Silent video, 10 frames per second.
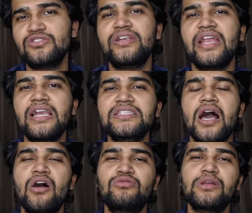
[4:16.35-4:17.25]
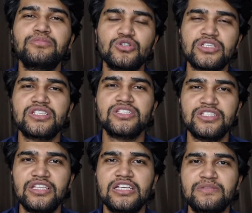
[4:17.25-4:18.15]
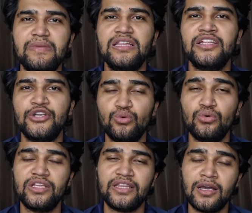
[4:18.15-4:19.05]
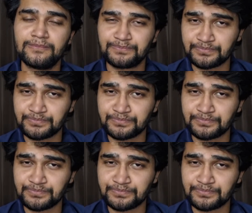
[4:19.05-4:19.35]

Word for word: So that's how the process engineers mainly do in the